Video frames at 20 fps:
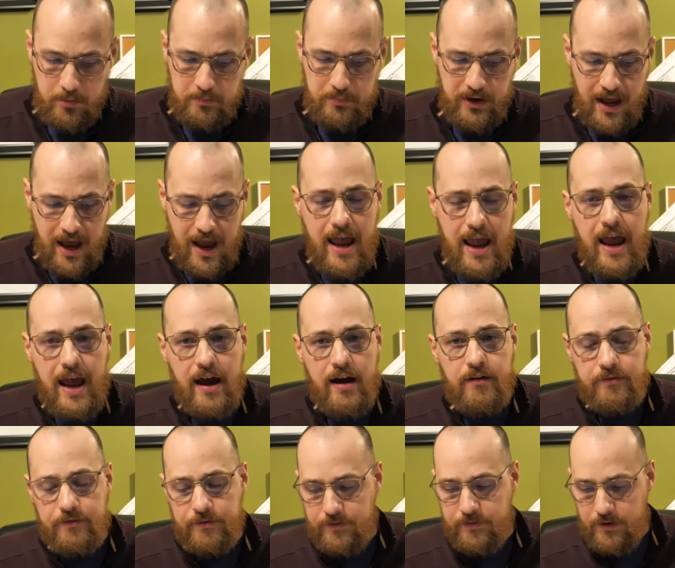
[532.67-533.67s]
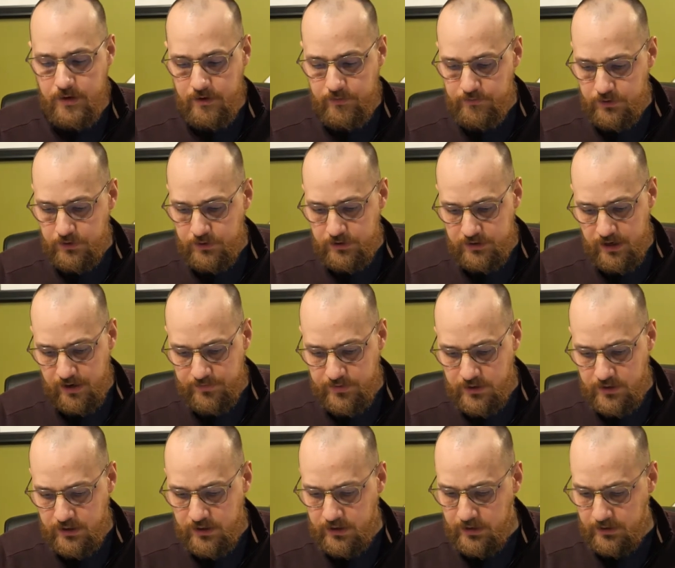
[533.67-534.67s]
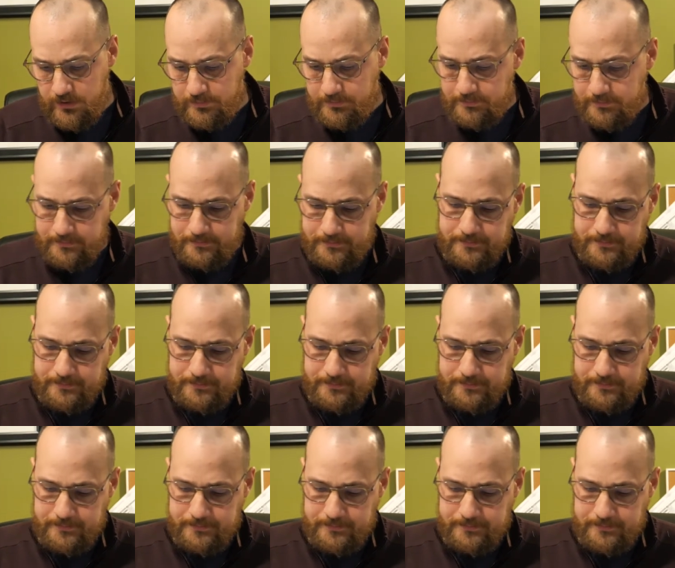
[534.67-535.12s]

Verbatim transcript: But I have verse 17,